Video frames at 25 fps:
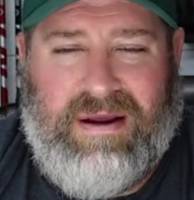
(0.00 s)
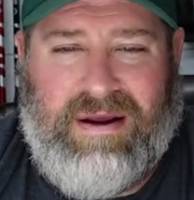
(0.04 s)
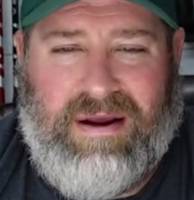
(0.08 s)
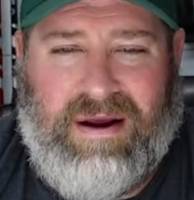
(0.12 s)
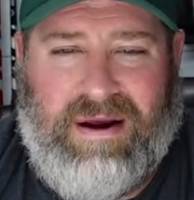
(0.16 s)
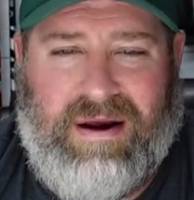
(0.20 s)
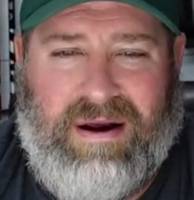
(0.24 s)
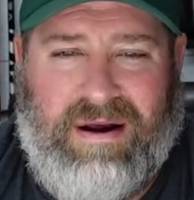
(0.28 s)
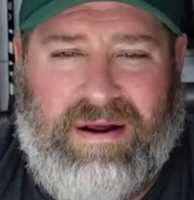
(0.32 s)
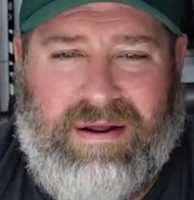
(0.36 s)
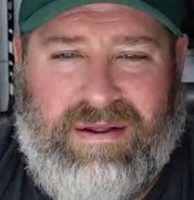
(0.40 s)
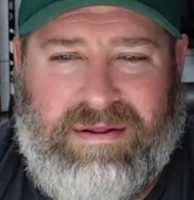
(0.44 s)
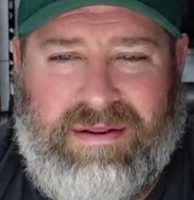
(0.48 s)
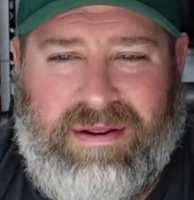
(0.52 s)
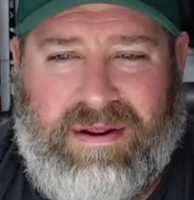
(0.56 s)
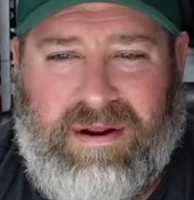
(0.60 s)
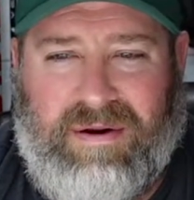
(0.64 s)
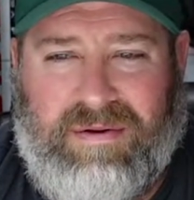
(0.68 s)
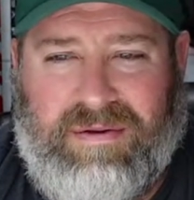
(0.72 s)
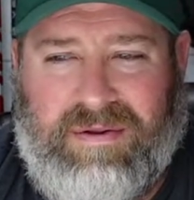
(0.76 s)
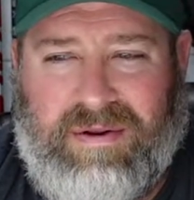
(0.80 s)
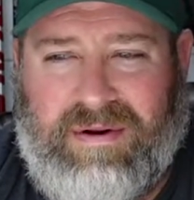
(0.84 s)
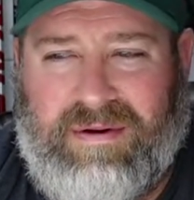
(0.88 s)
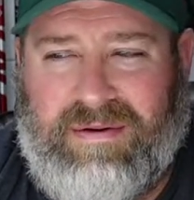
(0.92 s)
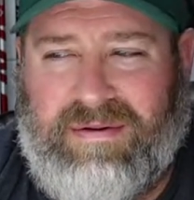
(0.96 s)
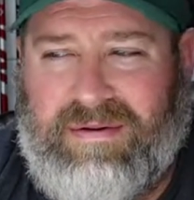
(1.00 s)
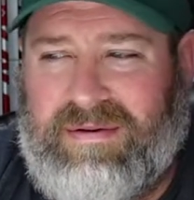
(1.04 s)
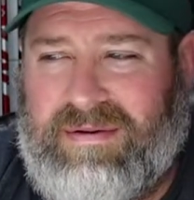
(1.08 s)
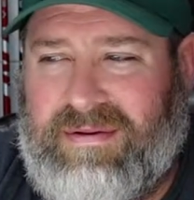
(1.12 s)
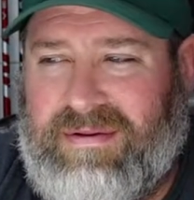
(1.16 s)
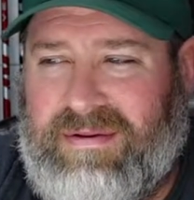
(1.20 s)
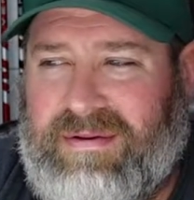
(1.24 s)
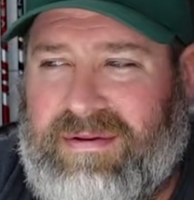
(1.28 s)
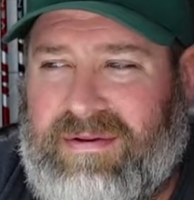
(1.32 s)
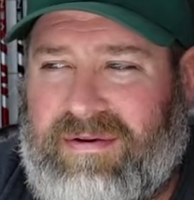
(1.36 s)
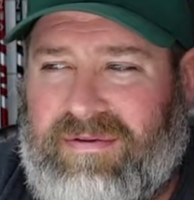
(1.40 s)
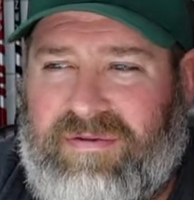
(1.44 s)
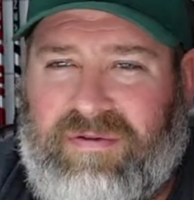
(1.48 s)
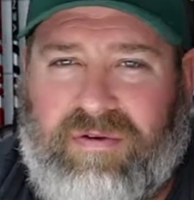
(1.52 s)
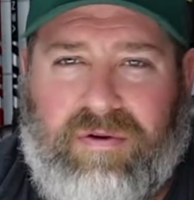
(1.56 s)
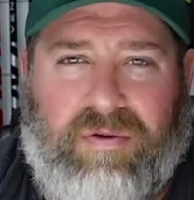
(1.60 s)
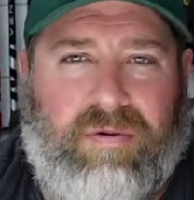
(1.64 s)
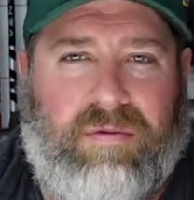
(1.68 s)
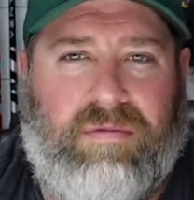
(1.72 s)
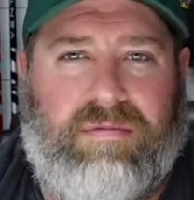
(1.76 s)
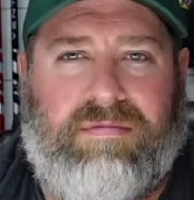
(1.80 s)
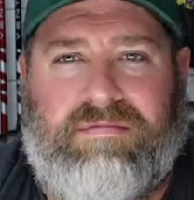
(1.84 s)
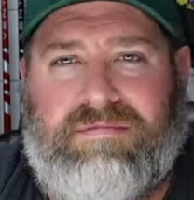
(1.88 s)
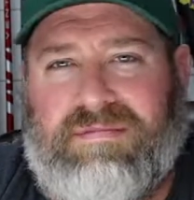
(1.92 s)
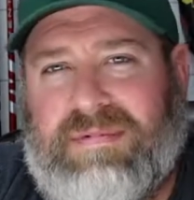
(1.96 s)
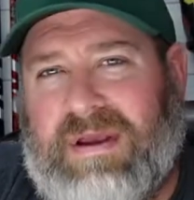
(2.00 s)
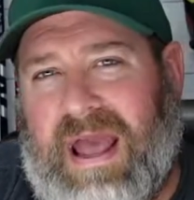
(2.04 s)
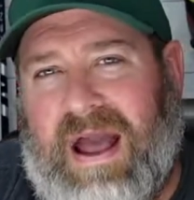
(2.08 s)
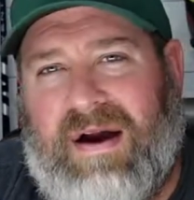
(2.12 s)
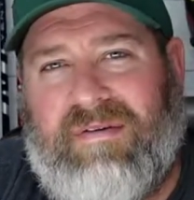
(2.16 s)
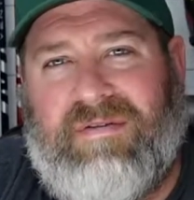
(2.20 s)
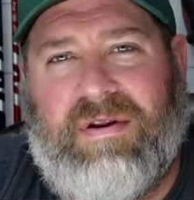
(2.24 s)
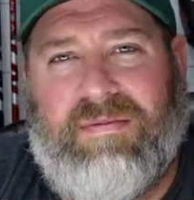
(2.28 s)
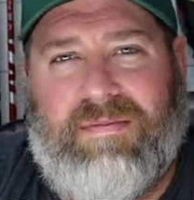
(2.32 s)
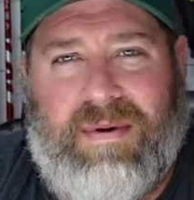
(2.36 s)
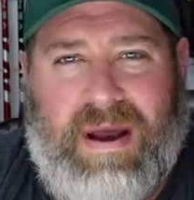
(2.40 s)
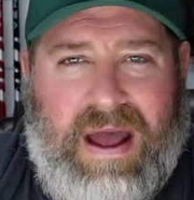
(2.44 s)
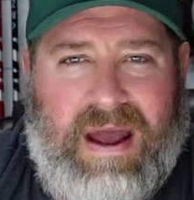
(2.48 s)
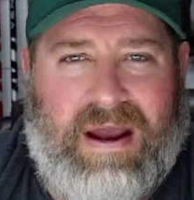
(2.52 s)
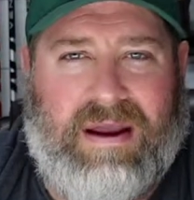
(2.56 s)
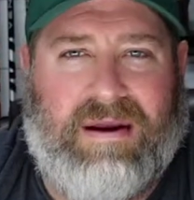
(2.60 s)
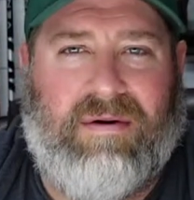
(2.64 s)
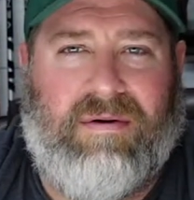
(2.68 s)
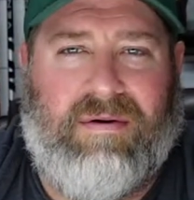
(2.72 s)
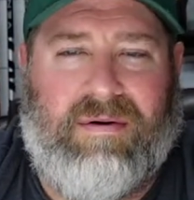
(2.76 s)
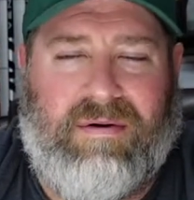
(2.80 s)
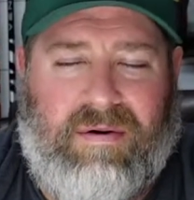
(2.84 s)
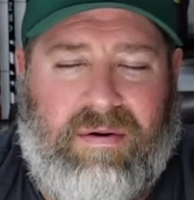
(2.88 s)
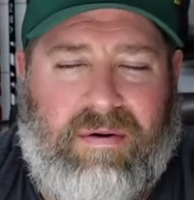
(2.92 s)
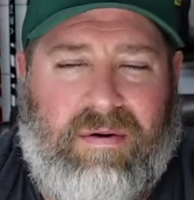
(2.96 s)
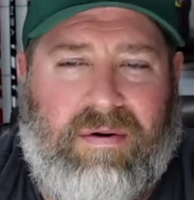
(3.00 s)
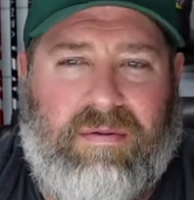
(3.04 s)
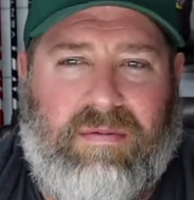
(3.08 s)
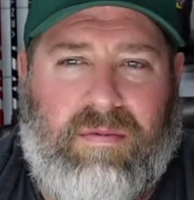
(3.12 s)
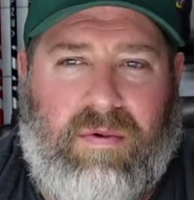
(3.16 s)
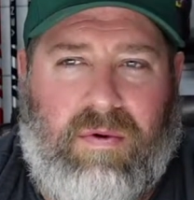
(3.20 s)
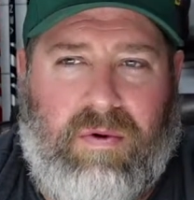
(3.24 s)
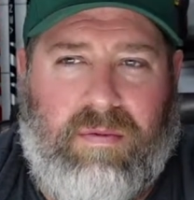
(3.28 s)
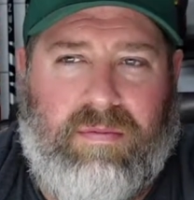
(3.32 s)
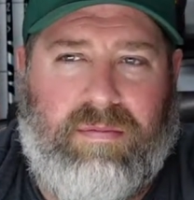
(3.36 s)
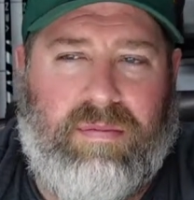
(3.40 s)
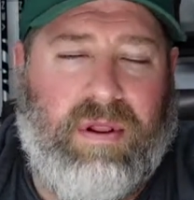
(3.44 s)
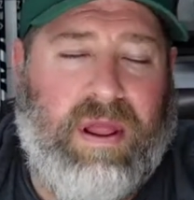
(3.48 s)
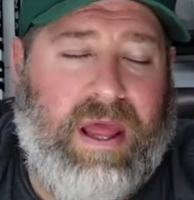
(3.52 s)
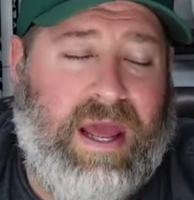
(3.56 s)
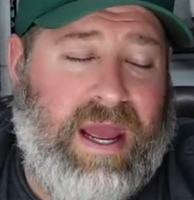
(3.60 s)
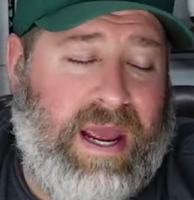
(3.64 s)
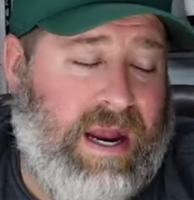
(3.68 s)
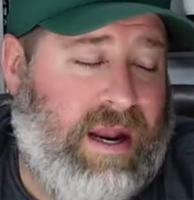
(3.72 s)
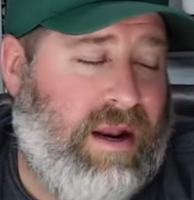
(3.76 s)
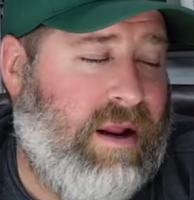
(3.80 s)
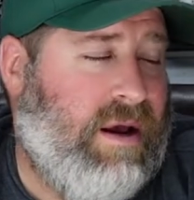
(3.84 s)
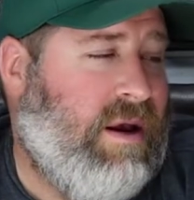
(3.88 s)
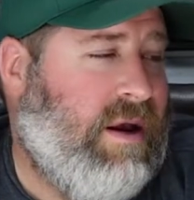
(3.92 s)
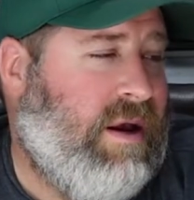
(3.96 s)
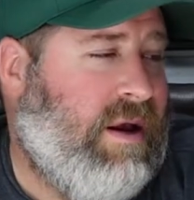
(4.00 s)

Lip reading: the full cavity back or blade.